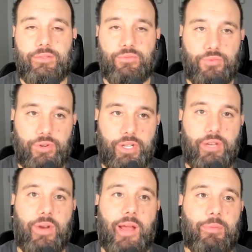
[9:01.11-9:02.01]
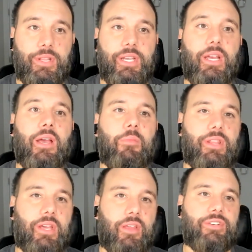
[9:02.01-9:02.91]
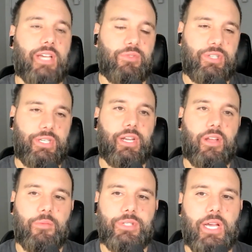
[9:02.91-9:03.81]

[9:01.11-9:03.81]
really rapidly, but the other side was the income